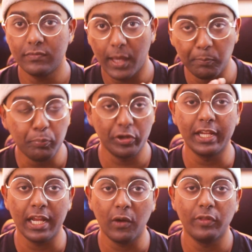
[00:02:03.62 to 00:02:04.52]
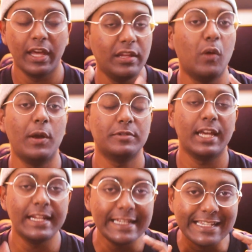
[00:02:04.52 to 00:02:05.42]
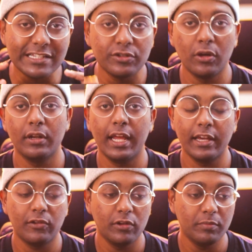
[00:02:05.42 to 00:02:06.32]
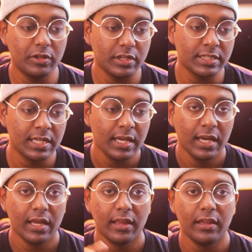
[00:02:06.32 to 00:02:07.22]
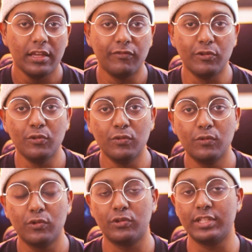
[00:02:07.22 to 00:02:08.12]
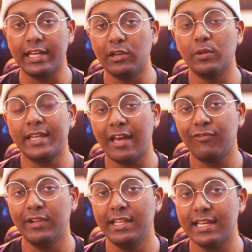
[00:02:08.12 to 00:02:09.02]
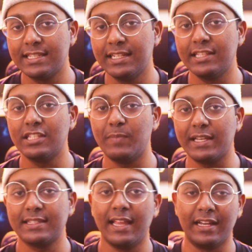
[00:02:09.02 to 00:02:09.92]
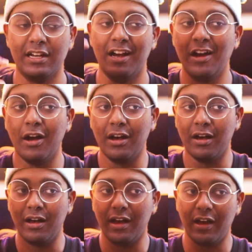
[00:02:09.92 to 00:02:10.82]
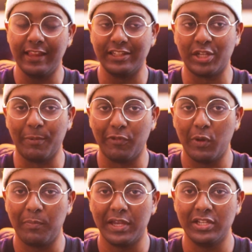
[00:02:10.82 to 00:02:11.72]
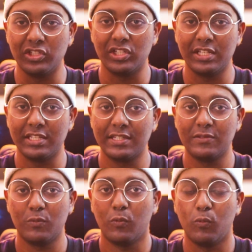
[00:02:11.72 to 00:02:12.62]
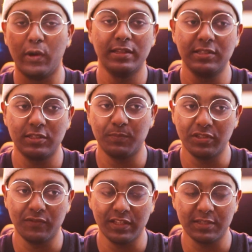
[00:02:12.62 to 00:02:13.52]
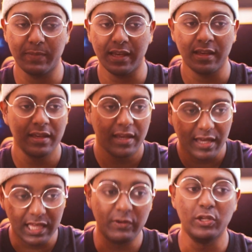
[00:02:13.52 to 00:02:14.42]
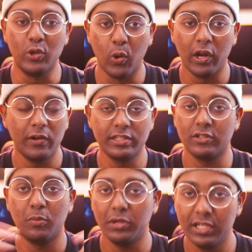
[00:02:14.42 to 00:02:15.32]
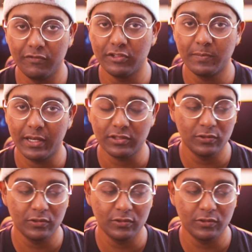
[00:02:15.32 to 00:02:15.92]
I'm putting it out there, their website is not accurate, because if you take a look carefully, there are certain specs, like at the top of the web page is one specific spec, and then when you go down, it's a completely different spec.